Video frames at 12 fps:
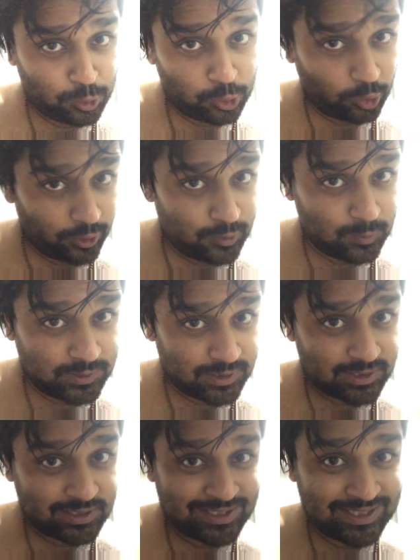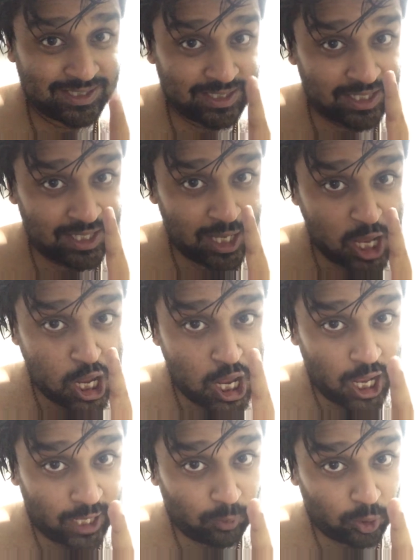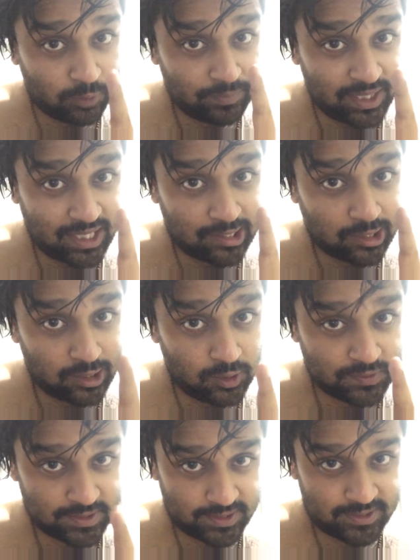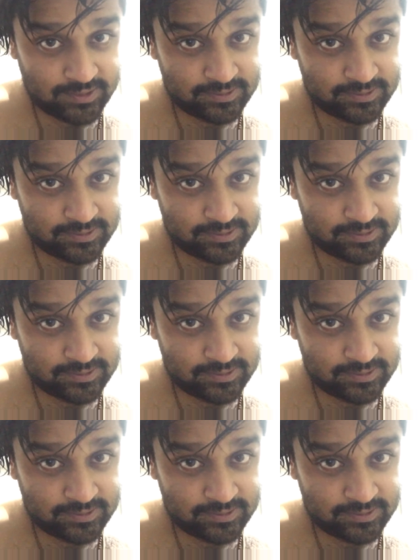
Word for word: not a loser. I want to be closer.